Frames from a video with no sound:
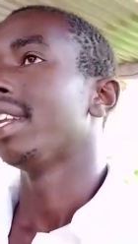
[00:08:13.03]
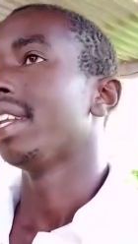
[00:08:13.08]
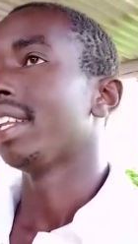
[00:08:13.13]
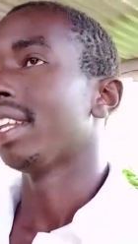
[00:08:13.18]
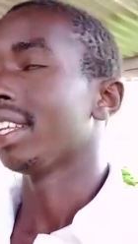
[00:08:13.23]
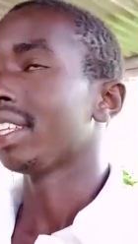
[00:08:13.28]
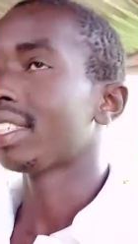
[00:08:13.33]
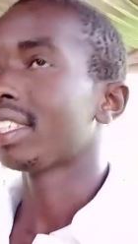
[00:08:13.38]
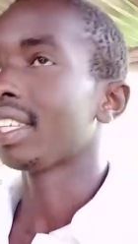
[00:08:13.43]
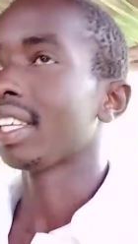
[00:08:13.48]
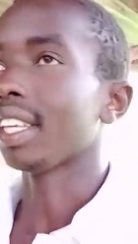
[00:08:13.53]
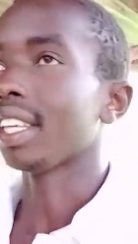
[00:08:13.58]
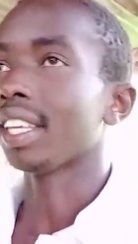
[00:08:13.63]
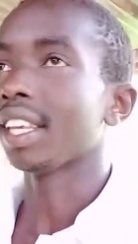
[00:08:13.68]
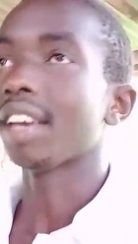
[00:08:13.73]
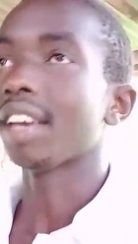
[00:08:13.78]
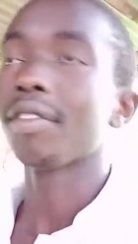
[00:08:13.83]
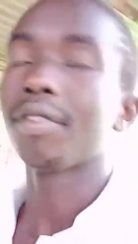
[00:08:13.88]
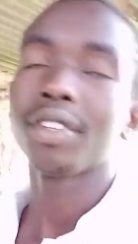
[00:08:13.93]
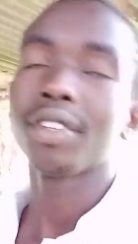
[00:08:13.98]
let's see.
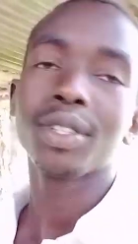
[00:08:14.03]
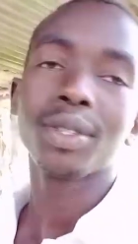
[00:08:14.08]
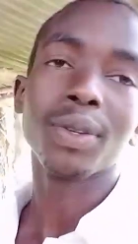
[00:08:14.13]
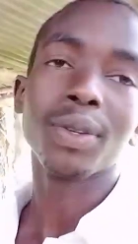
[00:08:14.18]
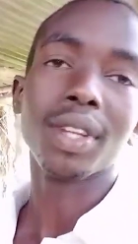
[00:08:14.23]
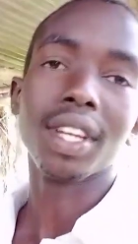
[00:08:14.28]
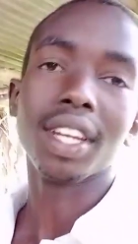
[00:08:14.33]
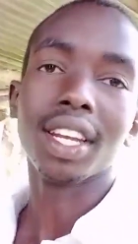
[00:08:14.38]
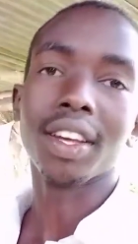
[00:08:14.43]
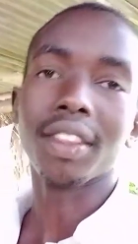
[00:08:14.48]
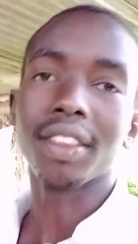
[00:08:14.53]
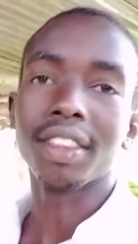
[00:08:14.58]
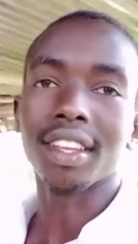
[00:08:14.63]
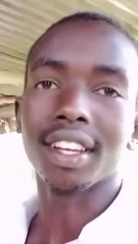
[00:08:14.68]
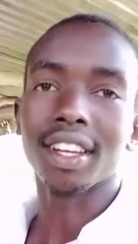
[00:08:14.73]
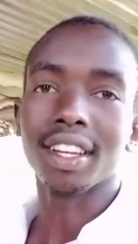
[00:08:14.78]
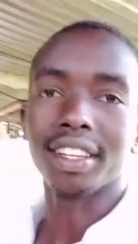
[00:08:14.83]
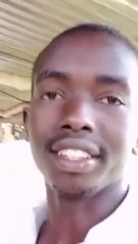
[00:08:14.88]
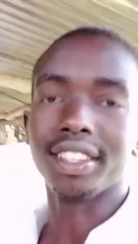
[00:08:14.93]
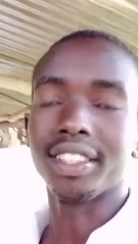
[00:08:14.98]
Every student out
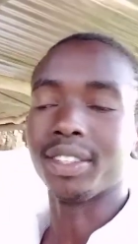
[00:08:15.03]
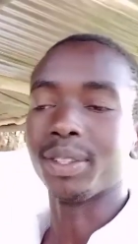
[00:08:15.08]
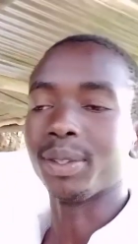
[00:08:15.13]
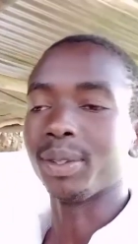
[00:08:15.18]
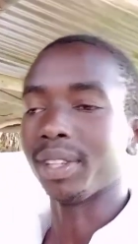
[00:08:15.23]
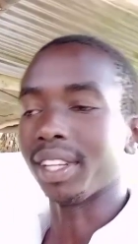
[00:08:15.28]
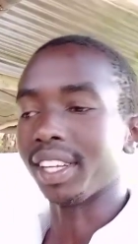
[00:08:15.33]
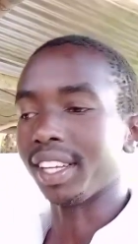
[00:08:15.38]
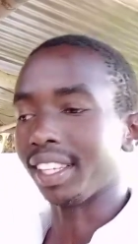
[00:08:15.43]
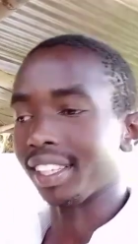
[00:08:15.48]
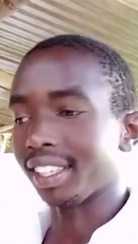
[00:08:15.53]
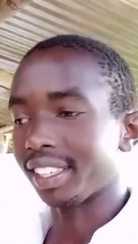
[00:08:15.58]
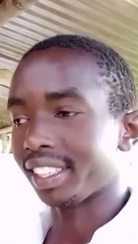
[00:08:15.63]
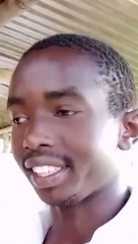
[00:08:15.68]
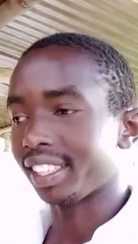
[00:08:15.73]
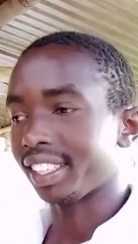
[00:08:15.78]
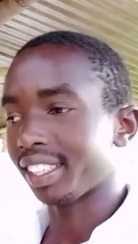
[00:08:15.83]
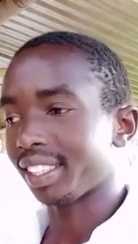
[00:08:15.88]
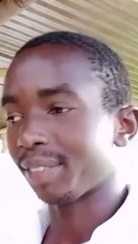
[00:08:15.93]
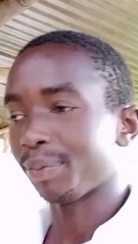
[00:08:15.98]
there, you know, like
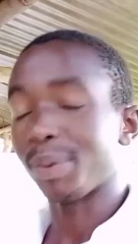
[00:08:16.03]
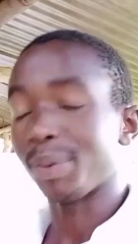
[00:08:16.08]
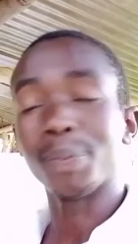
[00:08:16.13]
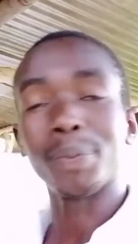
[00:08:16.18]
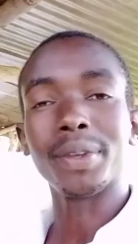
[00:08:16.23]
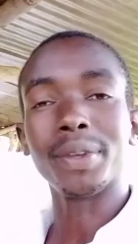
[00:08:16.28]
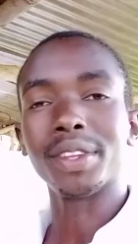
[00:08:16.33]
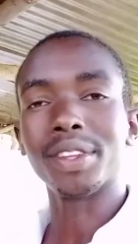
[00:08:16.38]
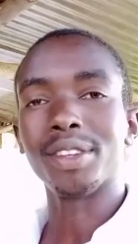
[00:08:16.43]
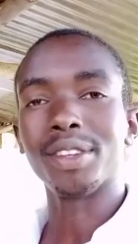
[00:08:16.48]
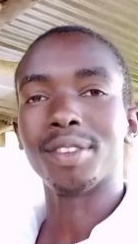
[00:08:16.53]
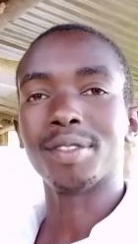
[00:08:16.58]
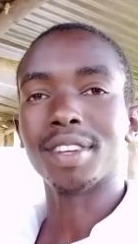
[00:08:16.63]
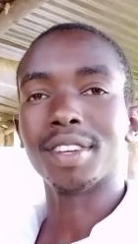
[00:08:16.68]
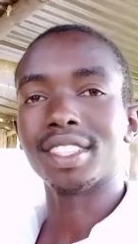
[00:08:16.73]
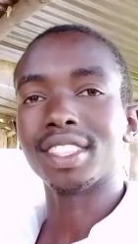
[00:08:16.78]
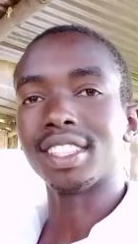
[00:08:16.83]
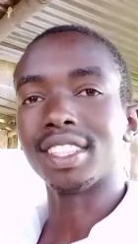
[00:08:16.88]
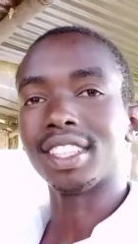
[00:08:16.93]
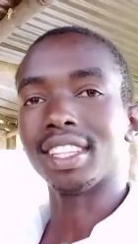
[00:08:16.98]
people in the
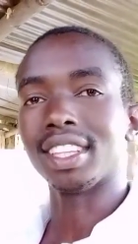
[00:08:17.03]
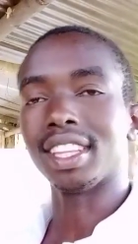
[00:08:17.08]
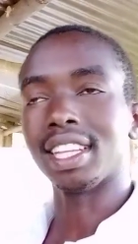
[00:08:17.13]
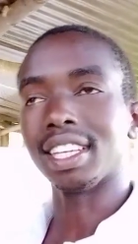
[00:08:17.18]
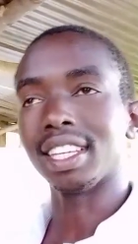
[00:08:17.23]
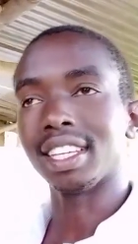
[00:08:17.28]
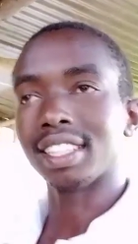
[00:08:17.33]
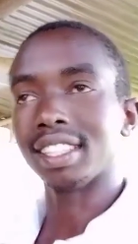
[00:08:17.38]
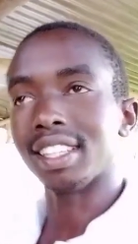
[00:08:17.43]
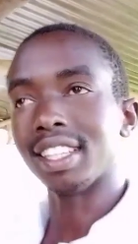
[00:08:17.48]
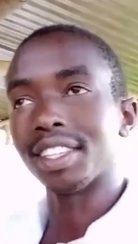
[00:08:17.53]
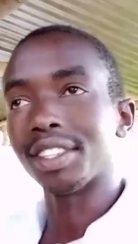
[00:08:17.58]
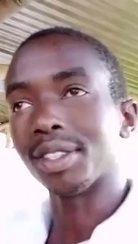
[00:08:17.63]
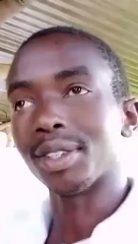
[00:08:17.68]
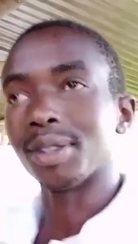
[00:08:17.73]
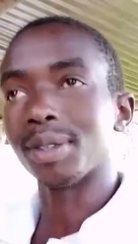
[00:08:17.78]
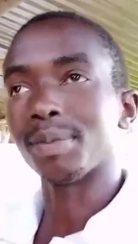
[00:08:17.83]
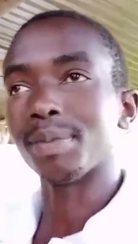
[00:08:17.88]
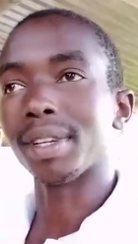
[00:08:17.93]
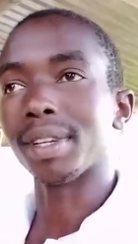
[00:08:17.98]
university, think this is
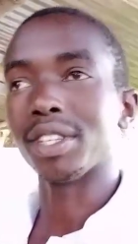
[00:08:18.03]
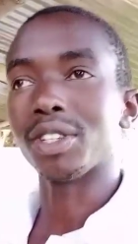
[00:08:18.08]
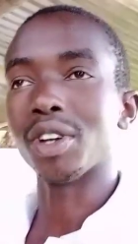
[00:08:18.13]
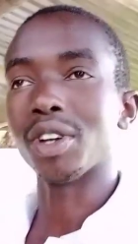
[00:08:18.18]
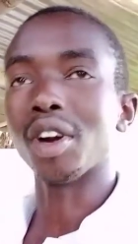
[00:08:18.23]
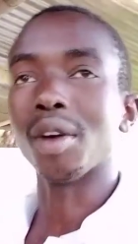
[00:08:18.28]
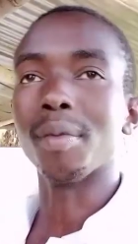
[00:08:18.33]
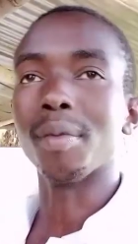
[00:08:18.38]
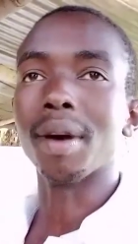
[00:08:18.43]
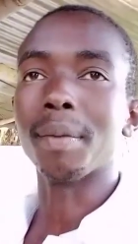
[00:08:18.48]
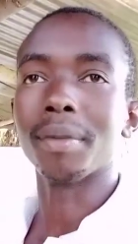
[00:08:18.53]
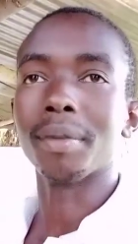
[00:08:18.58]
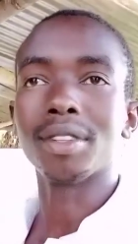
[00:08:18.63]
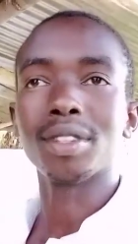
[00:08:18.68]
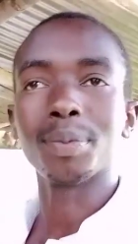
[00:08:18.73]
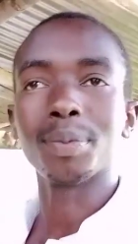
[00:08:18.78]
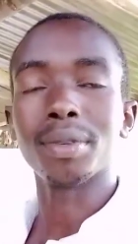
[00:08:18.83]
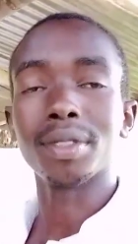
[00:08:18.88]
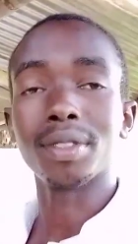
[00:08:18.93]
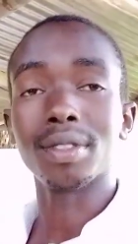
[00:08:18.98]
not my job. I'm not
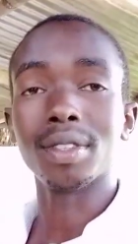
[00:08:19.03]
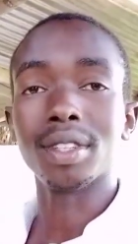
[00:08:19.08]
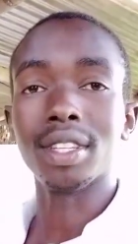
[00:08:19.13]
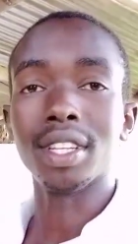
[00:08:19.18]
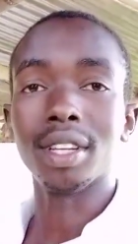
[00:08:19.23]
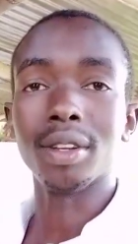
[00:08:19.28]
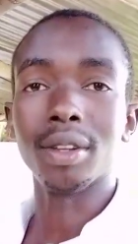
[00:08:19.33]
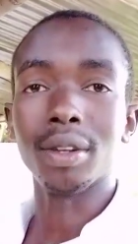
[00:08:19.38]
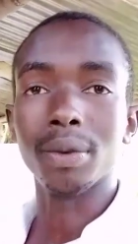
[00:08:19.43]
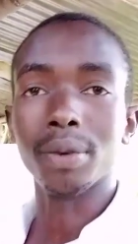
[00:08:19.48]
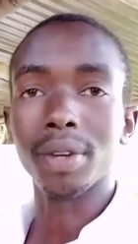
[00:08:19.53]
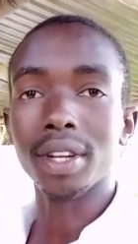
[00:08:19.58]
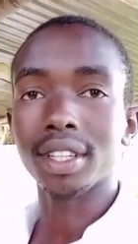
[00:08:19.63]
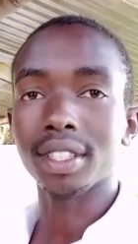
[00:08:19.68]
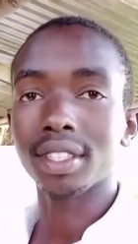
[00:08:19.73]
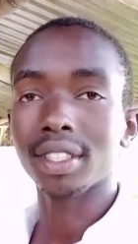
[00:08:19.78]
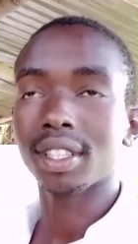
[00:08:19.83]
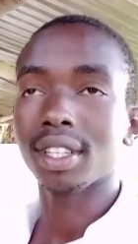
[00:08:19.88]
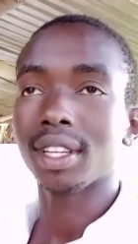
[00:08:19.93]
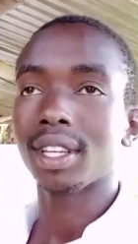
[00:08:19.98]
supposed to deal with
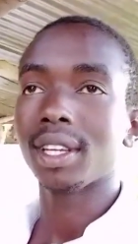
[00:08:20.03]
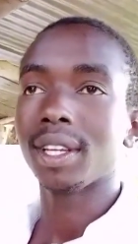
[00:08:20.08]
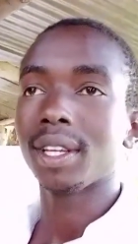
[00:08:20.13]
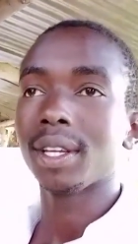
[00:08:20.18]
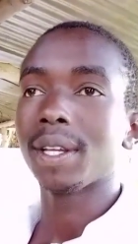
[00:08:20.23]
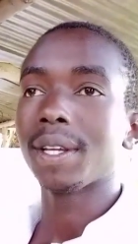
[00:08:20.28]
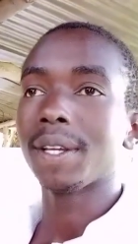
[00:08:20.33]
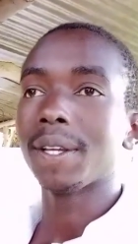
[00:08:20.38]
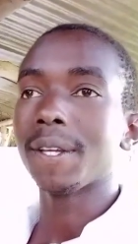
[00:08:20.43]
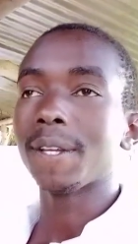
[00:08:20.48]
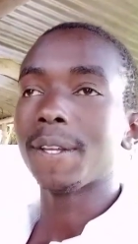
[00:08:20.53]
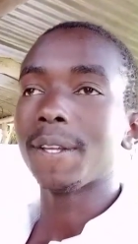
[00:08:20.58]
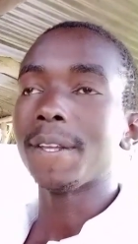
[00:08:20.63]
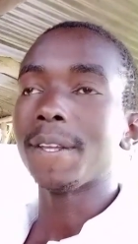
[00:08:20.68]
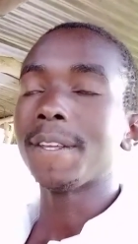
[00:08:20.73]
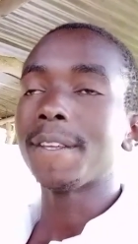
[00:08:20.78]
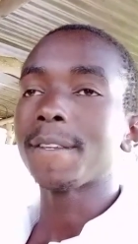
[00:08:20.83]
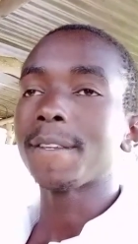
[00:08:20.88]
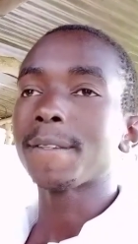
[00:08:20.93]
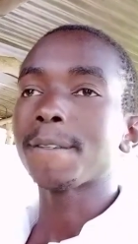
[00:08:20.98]
waste.
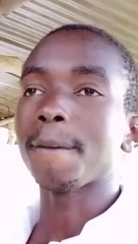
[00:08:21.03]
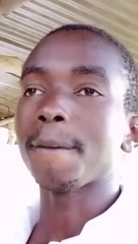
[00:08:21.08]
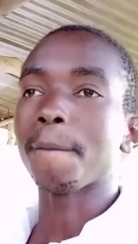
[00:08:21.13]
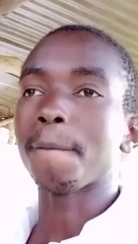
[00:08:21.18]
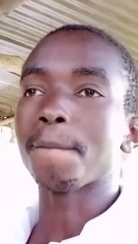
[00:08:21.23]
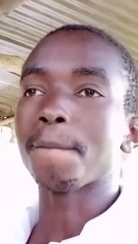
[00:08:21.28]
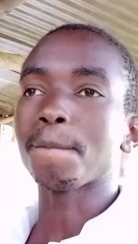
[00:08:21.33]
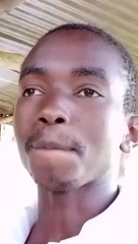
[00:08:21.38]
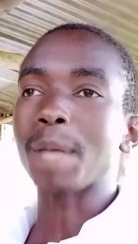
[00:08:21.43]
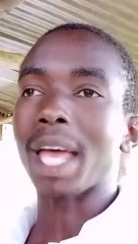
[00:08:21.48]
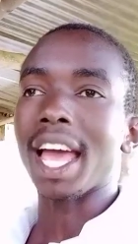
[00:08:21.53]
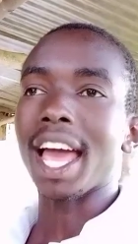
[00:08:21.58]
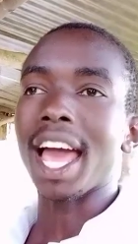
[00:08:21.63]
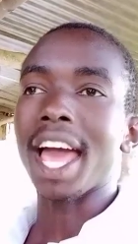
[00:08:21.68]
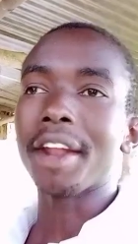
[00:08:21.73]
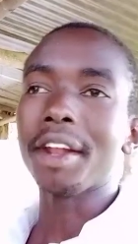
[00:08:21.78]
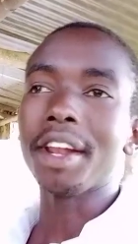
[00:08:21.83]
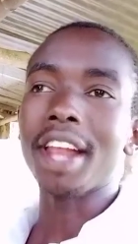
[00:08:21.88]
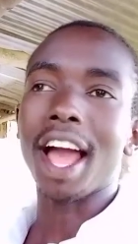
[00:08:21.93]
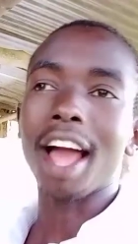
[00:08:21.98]
So I
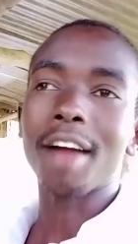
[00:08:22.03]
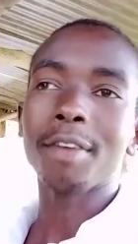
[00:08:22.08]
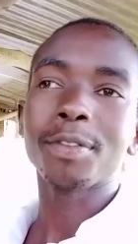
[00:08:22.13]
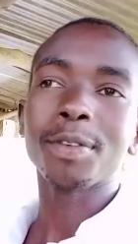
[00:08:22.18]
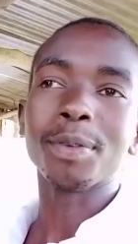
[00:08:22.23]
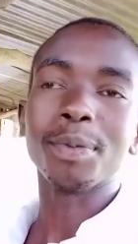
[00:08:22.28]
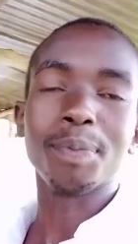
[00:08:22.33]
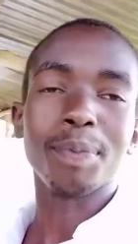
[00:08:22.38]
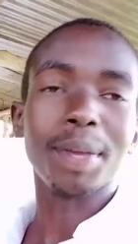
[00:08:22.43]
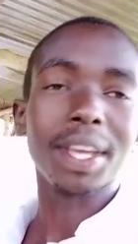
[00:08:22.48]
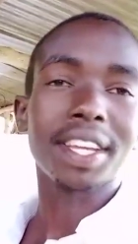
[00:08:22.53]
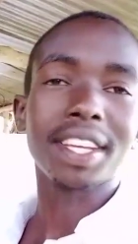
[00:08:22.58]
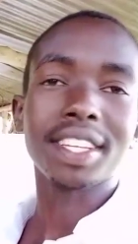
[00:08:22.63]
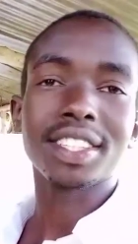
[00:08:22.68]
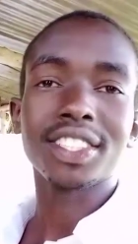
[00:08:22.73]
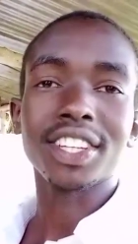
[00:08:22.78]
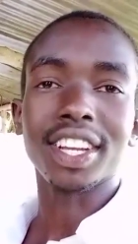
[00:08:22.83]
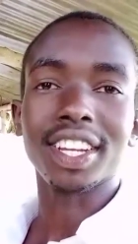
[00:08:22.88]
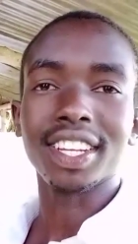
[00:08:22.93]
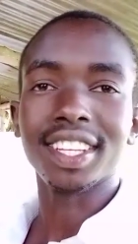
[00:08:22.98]
really have to make it
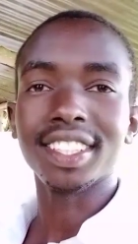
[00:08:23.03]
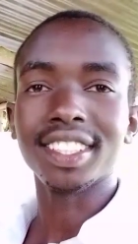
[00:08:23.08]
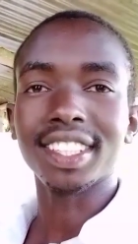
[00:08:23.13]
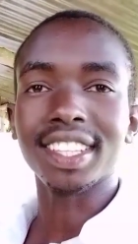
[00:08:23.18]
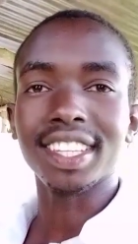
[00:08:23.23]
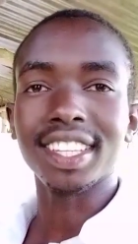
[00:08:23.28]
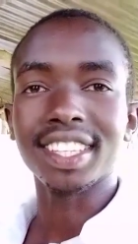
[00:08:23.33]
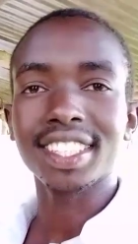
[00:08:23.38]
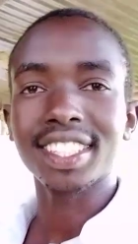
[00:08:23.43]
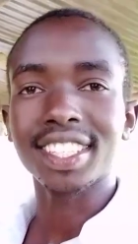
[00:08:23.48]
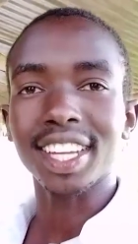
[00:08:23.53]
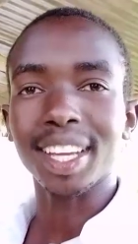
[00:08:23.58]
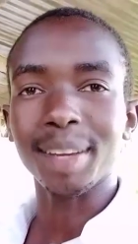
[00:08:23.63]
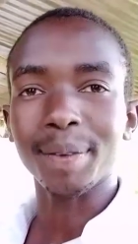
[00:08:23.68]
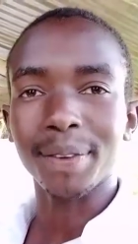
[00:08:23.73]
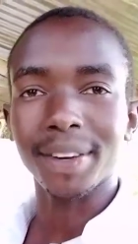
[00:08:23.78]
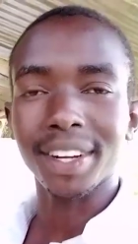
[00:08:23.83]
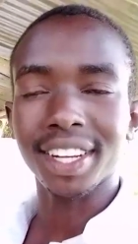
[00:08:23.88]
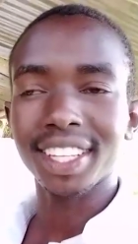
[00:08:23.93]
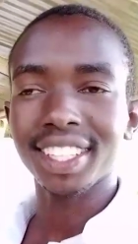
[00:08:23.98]
challenging this time,
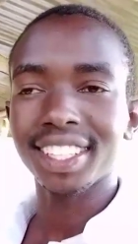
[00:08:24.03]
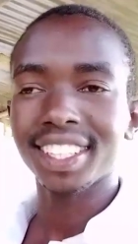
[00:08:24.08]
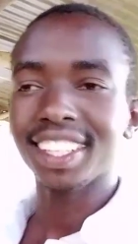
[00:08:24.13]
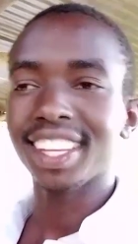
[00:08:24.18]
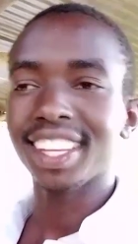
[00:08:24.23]
right?